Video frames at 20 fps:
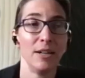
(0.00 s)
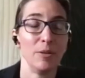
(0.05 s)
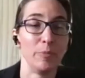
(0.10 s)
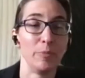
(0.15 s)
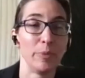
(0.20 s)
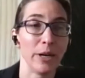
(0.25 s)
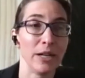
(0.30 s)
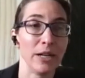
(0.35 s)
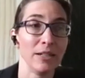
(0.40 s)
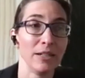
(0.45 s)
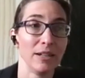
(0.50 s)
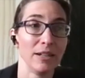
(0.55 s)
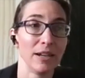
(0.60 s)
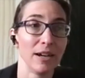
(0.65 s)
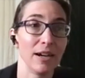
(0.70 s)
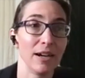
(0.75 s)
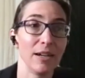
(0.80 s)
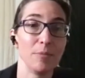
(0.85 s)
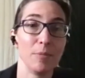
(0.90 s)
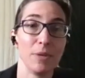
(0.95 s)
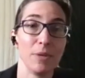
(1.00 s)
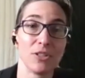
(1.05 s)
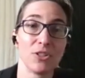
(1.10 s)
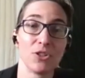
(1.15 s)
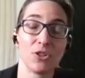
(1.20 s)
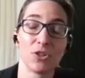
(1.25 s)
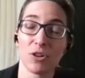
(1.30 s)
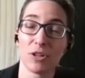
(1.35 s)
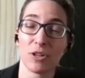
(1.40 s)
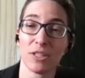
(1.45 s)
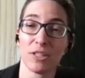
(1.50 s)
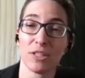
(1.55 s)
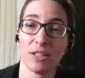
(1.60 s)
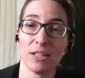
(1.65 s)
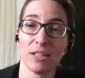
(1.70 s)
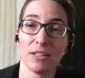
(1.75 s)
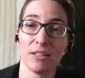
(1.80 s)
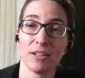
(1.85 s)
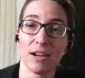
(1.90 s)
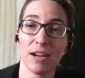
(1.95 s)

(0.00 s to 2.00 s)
but I'm exhausted.